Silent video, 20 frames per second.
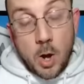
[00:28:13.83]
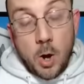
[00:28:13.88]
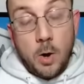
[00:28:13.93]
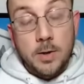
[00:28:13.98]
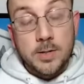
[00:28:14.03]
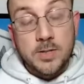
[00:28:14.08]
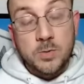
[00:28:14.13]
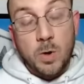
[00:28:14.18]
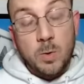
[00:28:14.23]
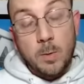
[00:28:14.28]

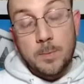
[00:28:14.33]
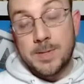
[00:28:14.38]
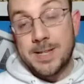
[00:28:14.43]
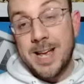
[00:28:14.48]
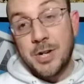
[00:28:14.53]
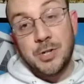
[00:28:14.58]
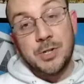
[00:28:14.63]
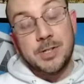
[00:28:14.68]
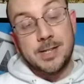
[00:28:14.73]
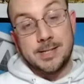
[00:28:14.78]
on 21
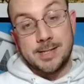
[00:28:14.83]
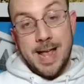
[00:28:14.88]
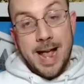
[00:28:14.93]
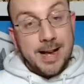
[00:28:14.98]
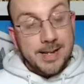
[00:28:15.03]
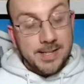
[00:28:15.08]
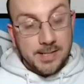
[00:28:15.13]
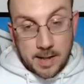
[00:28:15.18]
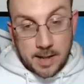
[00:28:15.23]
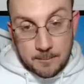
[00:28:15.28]
possessions is
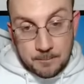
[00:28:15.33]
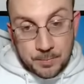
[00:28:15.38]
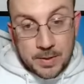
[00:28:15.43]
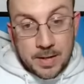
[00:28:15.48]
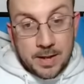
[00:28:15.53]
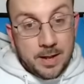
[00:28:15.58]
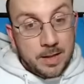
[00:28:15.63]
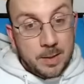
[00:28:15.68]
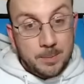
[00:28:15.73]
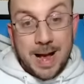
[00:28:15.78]
excellent.
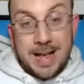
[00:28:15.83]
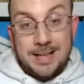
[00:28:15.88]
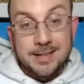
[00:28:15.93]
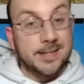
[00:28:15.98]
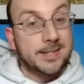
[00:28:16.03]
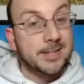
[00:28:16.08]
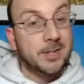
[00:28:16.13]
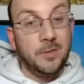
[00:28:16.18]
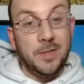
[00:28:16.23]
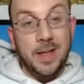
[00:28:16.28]
The
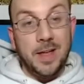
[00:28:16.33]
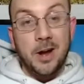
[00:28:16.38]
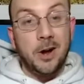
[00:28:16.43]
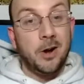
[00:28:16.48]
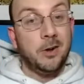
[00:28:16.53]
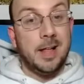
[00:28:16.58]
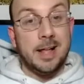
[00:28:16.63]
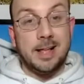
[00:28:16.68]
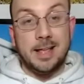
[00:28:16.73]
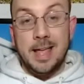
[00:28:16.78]
passing's still
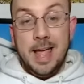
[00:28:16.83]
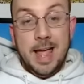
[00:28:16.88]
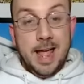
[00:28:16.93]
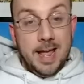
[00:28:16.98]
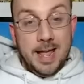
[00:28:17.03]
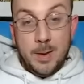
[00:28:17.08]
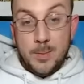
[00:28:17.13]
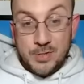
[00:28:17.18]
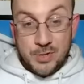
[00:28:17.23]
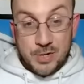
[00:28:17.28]
there. Like,
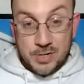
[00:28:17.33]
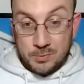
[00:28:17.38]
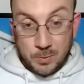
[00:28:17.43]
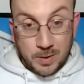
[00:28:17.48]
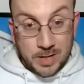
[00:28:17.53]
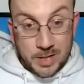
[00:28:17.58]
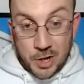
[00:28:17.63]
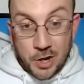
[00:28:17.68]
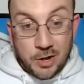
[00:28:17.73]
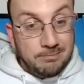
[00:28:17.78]
he was just
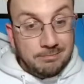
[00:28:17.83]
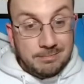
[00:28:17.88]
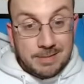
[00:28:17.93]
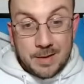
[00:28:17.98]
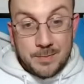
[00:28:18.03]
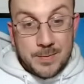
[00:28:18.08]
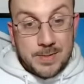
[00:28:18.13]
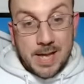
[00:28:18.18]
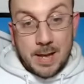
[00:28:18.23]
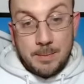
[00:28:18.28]
really good
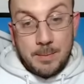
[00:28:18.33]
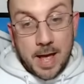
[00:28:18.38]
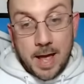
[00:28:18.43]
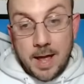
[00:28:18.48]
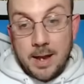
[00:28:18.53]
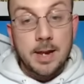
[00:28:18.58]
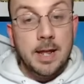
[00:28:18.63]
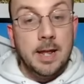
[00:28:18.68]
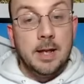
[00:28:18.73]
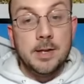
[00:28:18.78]
in this game
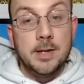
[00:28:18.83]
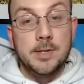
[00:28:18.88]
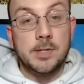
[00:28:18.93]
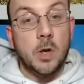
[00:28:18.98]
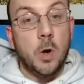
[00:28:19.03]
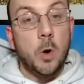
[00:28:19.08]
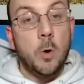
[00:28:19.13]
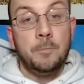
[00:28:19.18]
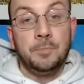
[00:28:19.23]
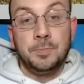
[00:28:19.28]
again.
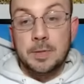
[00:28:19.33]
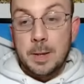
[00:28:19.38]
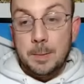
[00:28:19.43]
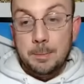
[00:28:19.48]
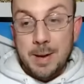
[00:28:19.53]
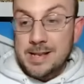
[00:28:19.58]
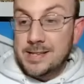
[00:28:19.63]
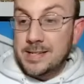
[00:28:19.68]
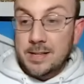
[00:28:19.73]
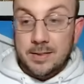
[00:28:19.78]
So
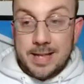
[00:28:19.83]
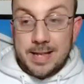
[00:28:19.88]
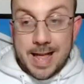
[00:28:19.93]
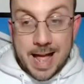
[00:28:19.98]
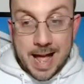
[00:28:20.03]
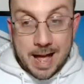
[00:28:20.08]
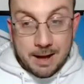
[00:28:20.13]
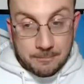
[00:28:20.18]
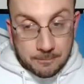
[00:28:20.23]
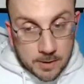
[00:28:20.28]

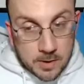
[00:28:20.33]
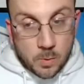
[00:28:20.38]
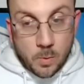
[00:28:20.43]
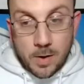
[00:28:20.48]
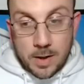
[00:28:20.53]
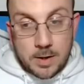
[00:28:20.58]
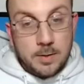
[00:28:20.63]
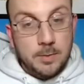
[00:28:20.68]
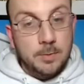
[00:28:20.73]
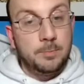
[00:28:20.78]
basically
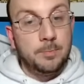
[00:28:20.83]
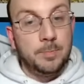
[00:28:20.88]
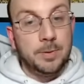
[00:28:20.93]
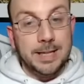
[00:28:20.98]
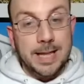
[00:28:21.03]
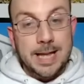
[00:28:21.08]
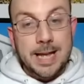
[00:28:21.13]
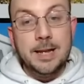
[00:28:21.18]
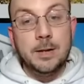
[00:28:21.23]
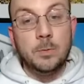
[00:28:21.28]
everyone
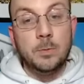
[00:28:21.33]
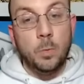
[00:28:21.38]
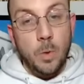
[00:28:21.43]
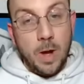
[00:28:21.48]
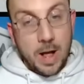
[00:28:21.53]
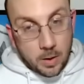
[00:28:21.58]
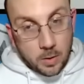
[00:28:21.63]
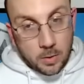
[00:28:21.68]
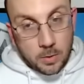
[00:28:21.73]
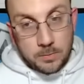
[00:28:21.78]
played
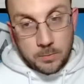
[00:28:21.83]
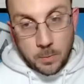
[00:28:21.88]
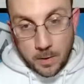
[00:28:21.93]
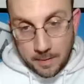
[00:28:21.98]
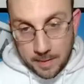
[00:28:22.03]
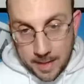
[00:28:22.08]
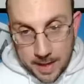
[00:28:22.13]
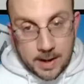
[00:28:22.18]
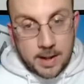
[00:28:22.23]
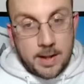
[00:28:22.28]
well for
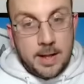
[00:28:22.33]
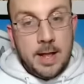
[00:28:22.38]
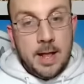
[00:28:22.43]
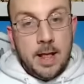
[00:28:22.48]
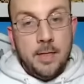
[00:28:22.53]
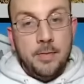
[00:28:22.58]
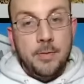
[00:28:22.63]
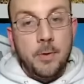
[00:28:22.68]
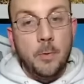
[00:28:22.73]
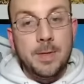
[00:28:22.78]
Atlanta.
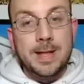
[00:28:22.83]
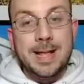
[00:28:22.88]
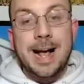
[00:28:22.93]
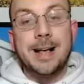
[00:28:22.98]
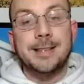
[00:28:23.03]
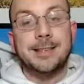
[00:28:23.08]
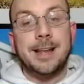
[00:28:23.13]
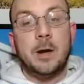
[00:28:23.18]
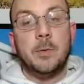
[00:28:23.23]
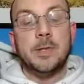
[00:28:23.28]
The only
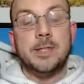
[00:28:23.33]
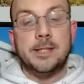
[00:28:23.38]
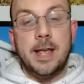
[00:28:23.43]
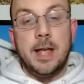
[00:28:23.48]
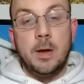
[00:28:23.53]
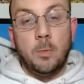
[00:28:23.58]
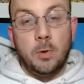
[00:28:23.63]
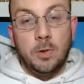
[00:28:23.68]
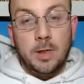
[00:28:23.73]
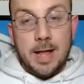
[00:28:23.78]
guys that I would
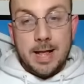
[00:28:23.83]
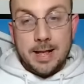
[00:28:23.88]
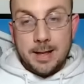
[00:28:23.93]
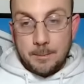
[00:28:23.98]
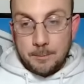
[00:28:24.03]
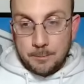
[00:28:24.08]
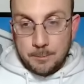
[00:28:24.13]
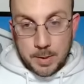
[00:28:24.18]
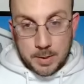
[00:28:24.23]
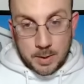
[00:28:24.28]
say were like
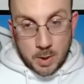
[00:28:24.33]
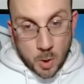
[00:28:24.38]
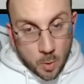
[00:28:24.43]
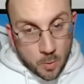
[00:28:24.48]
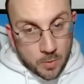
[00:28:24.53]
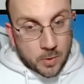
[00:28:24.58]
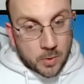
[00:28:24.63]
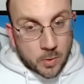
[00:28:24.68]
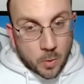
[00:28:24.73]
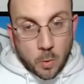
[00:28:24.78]

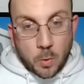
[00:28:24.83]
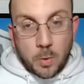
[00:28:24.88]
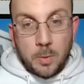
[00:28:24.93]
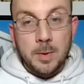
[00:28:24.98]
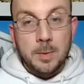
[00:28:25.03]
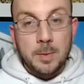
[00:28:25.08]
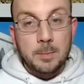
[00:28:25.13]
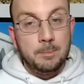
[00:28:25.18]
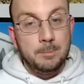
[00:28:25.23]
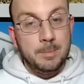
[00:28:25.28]
below their
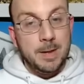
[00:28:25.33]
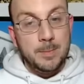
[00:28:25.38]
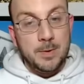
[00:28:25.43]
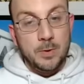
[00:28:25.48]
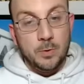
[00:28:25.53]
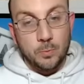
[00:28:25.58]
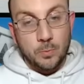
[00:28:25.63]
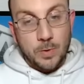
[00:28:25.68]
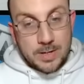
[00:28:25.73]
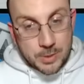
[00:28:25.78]
norm,
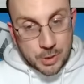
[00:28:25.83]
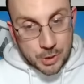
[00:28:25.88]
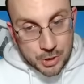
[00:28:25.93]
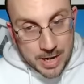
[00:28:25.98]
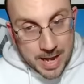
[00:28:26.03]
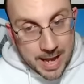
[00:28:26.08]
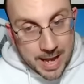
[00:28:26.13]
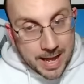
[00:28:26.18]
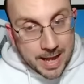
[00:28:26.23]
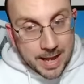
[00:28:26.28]
maybe
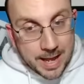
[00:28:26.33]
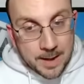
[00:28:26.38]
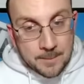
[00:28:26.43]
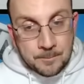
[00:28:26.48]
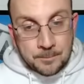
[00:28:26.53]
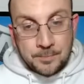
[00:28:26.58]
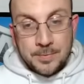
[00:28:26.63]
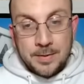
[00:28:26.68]
Ricochet,